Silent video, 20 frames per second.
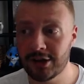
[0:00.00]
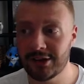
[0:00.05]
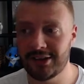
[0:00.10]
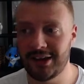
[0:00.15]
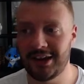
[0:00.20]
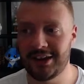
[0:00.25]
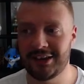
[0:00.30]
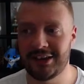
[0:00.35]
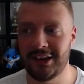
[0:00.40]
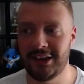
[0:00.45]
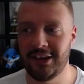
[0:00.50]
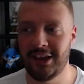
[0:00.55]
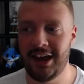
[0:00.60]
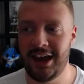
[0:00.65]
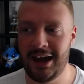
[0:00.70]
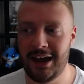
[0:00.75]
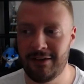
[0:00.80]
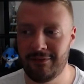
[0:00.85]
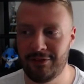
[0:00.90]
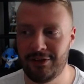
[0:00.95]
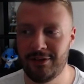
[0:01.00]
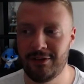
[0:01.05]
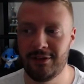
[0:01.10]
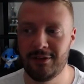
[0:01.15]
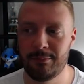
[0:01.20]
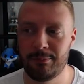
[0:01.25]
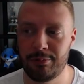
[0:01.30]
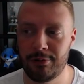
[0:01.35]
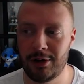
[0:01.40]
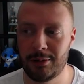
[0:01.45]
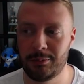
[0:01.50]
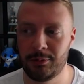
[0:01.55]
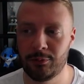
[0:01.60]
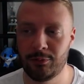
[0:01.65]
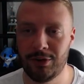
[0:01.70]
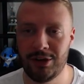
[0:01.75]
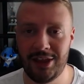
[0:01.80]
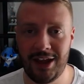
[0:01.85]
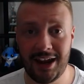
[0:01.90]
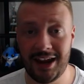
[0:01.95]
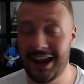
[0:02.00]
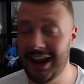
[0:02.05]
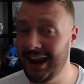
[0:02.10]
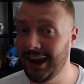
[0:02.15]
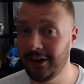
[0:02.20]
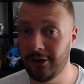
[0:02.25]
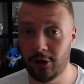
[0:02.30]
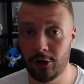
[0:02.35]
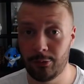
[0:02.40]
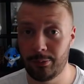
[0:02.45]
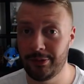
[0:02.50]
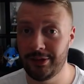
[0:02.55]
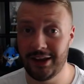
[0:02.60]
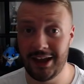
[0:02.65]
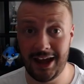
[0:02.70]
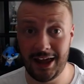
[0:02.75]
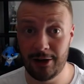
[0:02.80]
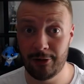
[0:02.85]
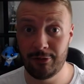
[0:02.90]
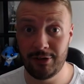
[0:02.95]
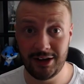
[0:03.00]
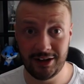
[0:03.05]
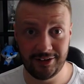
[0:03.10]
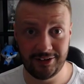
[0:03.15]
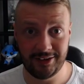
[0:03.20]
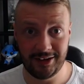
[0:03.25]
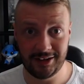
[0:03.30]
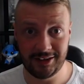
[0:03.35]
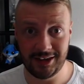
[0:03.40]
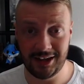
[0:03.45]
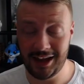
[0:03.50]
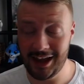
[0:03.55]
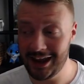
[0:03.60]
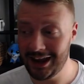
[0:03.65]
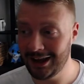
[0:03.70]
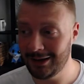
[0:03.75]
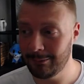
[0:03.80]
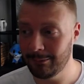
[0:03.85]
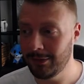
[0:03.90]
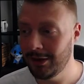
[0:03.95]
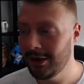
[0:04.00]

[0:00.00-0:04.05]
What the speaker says: I still have the problem with I can't open the gallery inside the game.